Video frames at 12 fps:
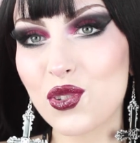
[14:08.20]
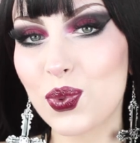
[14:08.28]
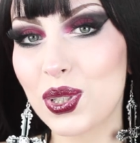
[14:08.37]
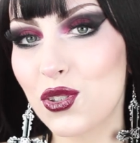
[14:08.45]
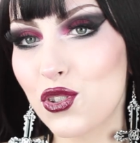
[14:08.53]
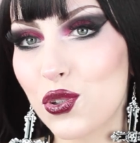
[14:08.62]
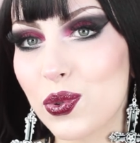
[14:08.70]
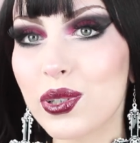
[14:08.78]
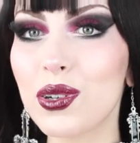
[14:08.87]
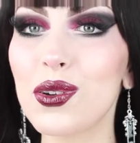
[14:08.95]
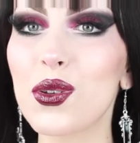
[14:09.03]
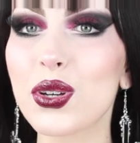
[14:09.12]
is what the
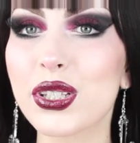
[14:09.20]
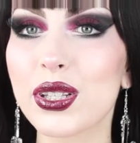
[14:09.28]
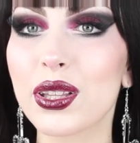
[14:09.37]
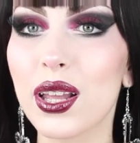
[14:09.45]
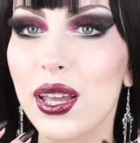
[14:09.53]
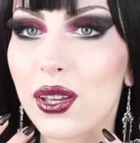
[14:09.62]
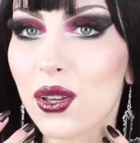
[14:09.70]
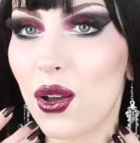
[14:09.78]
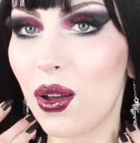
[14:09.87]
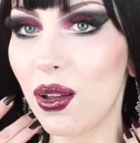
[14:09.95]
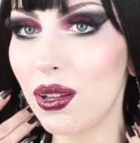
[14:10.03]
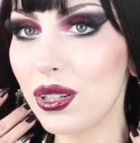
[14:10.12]
choker looks like
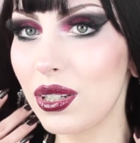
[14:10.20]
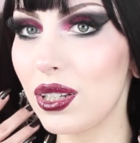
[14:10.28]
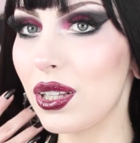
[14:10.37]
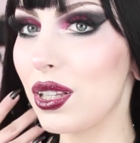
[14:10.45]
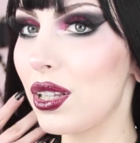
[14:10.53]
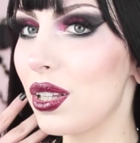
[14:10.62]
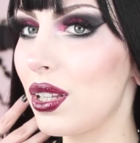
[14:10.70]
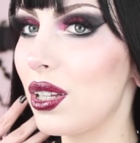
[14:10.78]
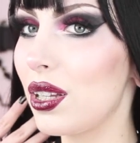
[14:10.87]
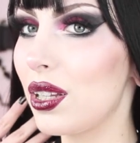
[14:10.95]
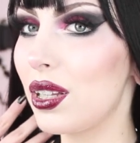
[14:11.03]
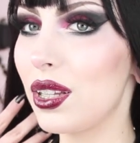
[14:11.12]
on.
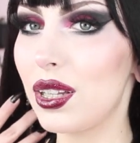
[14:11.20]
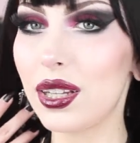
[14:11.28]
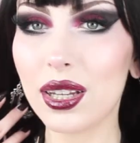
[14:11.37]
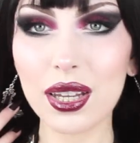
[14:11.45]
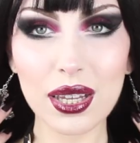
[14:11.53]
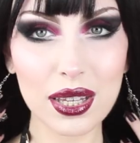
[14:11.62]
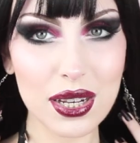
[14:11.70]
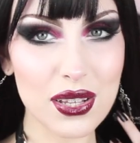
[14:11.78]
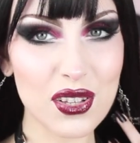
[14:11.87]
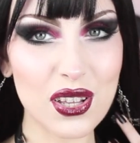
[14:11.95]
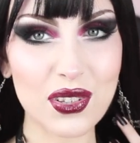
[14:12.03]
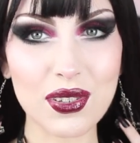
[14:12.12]
It
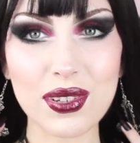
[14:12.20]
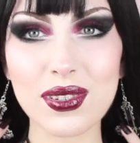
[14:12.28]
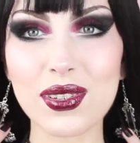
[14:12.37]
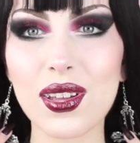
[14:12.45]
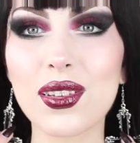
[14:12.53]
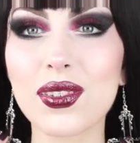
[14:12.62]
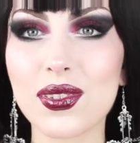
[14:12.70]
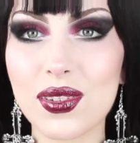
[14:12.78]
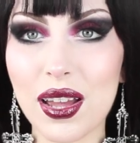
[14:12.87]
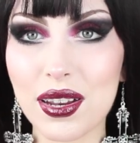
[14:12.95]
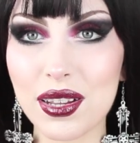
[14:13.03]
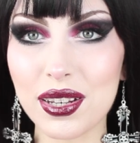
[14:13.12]
is just
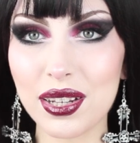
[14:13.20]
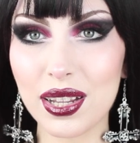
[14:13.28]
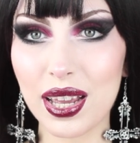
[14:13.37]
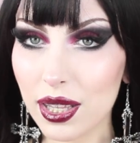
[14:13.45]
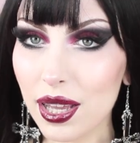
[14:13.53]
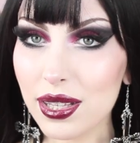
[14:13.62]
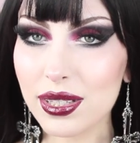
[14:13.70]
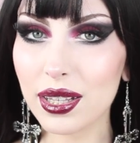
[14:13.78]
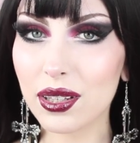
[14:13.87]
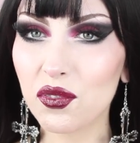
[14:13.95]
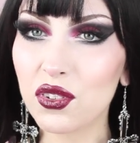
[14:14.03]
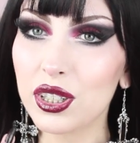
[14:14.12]
stunning. It has
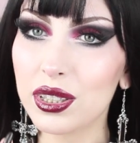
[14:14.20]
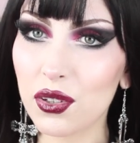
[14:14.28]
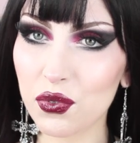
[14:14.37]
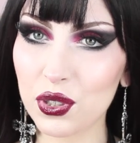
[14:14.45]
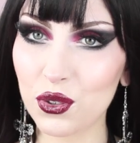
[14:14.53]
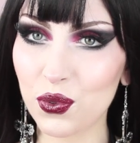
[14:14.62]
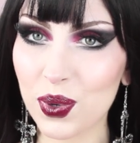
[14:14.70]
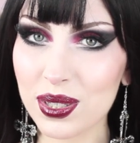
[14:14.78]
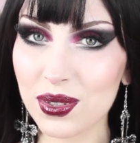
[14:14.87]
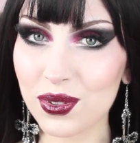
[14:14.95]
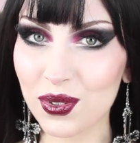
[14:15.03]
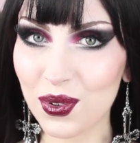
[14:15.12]
like a very different
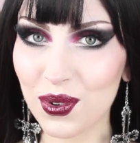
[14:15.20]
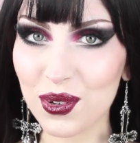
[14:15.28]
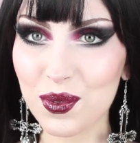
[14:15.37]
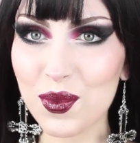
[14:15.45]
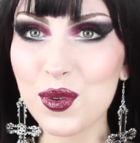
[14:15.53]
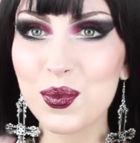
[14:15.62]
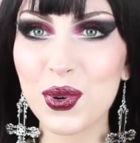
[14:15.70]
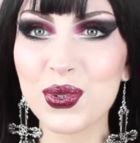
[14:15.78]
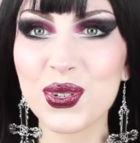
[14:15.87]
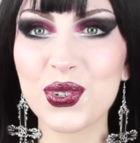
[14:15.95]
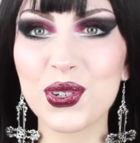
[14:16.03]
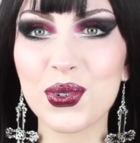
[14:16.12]
twist on
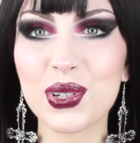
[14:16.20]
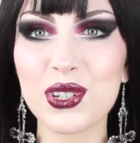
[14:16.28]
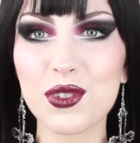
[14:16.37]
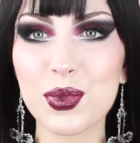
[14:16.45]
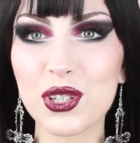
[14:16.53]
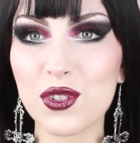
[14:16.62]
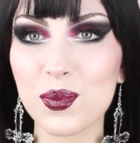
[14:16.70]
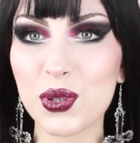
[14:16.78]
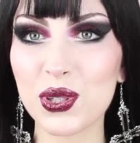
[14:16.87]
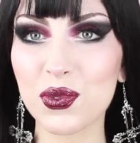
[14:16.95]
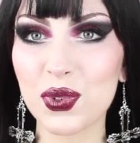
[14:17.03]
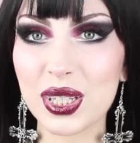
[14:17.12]
most chokers, because
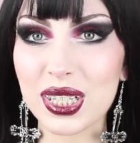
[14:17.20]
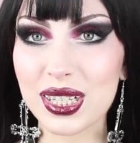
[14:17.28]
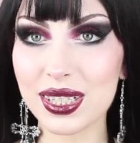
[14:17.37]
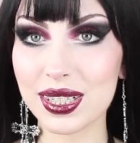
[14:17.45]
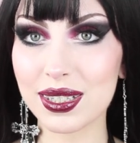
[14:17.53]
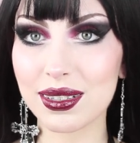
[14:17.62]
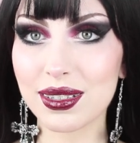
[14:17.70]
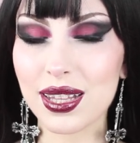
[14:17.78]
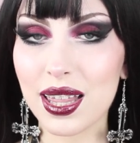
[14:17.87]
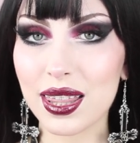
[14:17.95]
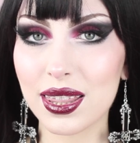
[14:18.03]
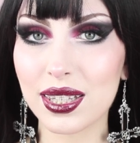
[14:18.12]
most of it is
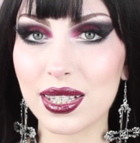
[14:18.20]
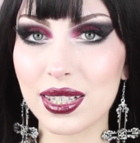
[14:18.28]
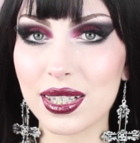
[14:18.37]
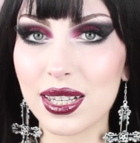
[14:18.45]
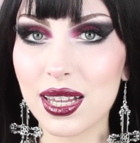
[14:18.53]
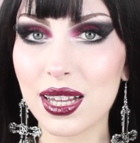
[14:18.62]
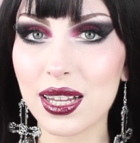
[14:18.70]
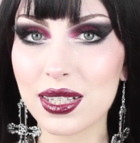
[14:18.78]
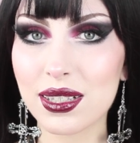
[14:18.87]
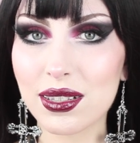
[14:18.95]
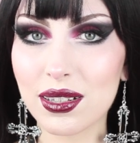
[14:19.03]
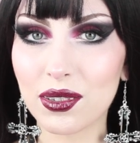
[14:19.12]
just the
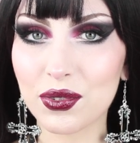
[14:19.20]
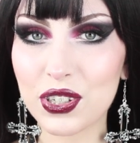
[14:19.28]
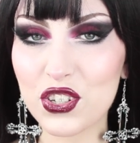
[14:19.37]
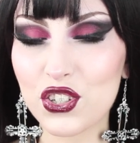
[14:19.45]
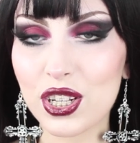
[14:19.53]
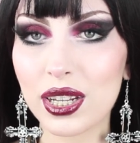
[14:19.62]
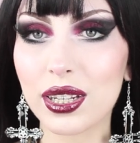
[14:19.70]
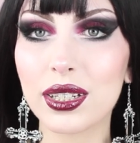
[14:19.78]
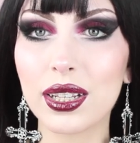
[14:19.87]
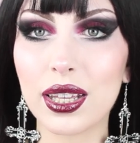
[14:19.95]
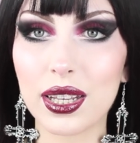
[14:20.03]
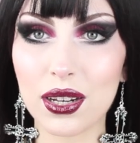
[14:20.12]
silver
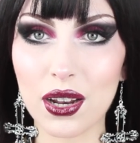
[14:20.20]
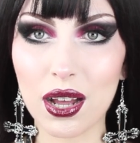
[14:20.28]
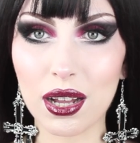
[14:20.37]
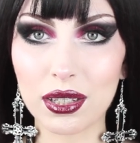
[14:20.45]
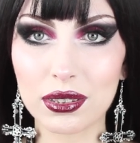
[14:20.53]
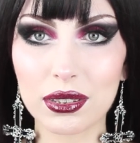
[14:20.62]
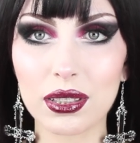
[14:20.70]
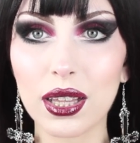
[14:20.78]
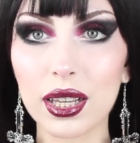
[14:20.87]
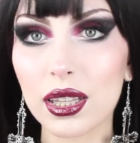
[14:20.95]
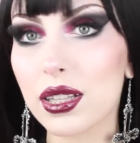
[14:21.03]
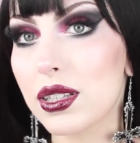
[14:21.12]
chain and not
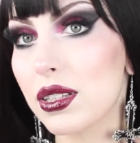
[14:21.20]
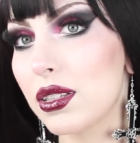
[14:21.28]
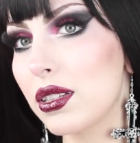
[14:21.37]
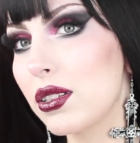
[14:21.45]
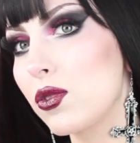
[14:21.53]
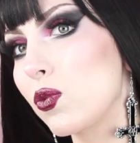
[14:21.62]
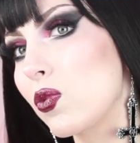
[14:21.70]
like the